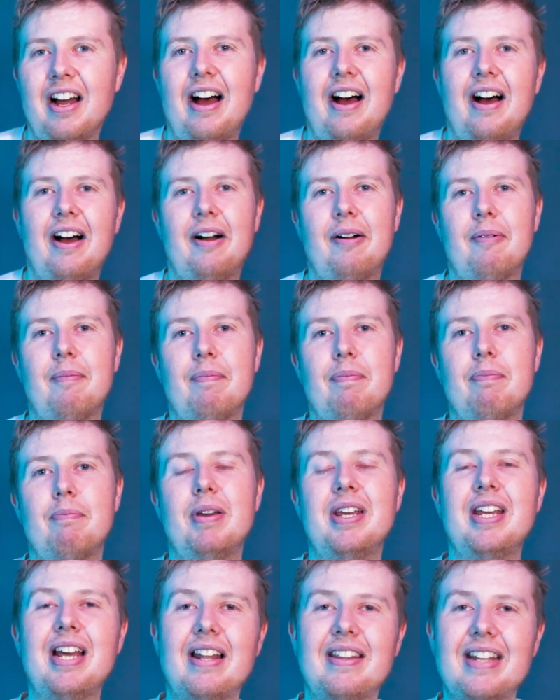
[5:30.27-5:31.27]
Um,
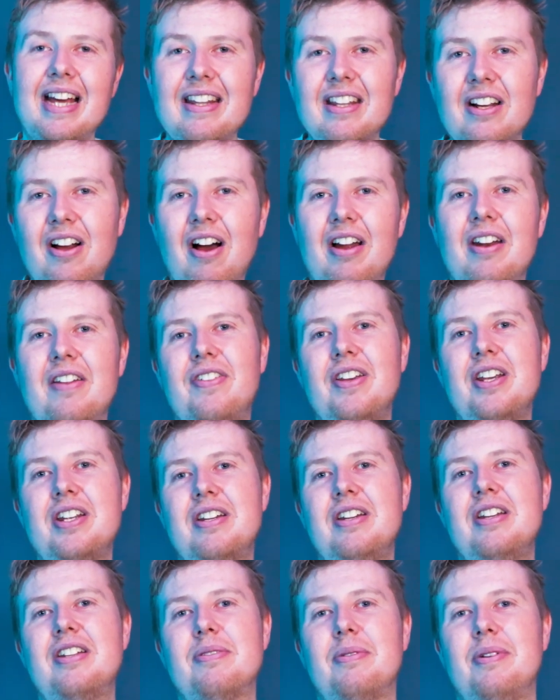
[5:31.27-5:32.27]
but yeah, they're the kind of
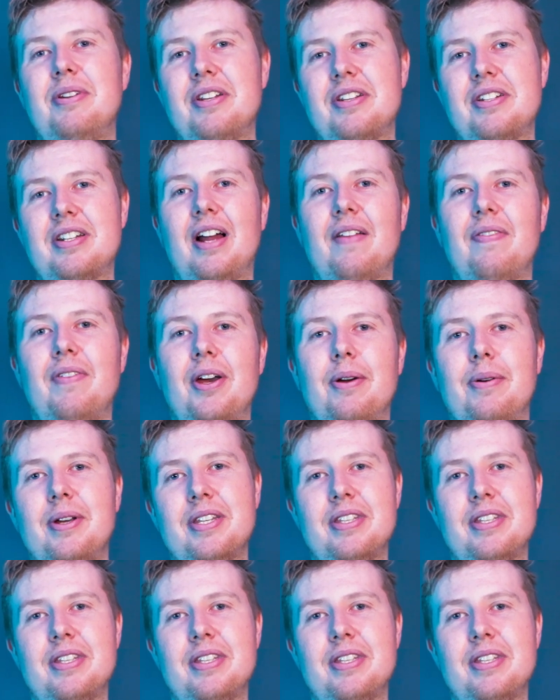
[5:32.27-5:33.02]
things you need to understand though,